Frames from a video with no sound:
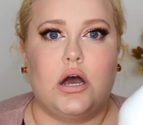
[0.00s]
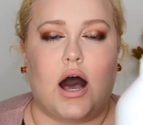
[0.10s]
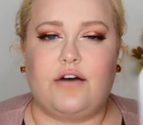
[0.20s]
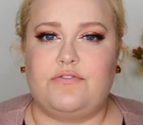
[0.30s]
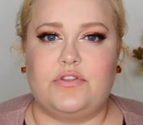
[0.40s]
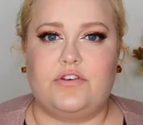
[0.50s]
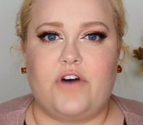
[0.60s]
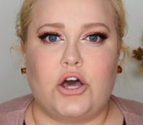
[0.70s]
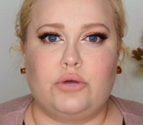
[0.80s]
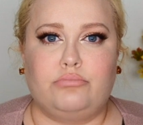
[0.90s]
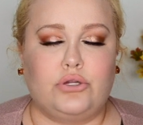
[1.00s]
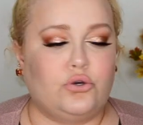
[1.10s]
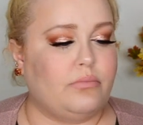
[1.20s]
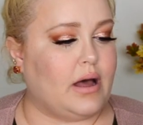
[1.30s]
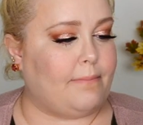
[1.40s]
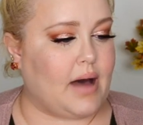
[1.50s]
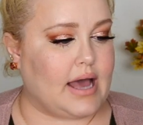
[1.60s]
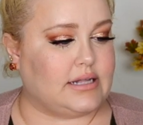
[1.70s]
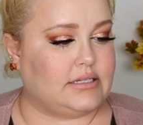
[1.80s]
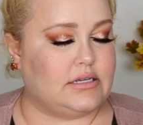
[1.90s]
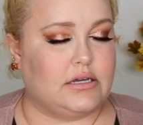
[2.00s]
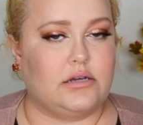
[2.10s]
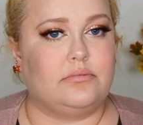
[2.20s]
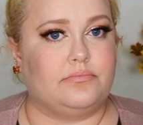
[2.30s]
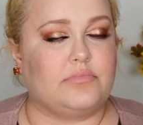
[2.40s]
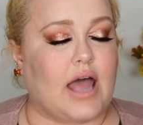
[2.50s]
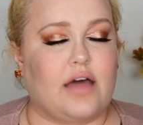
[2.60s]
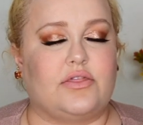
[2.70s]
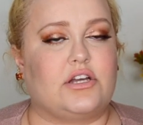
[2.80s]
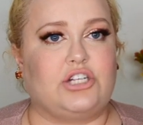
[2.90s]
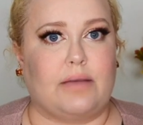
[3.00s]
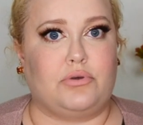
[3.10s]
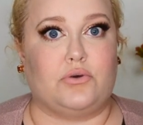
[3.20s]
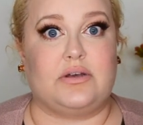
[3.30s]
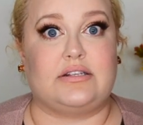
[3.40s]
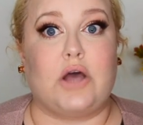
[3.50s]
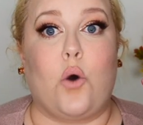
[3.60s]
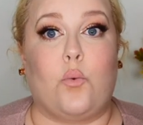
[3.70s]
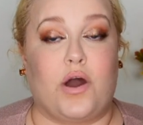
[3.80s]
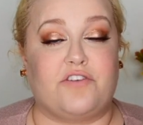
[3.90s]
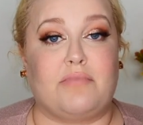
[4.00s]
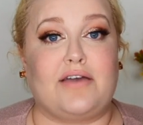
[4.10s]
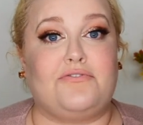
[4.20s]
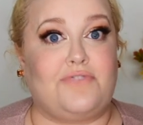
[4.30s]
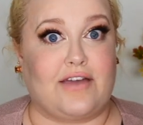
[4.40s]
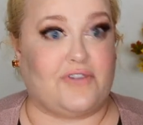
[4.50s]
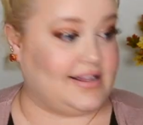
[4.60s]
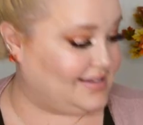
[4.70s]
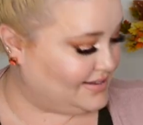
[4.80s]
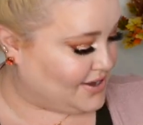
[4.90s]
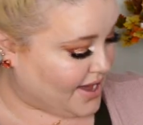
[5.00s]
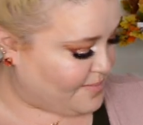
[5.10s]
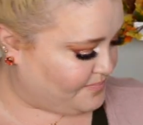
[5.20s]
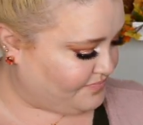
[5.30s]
of the Volume Bloom, but the shampoo is one of my favorites. Okay,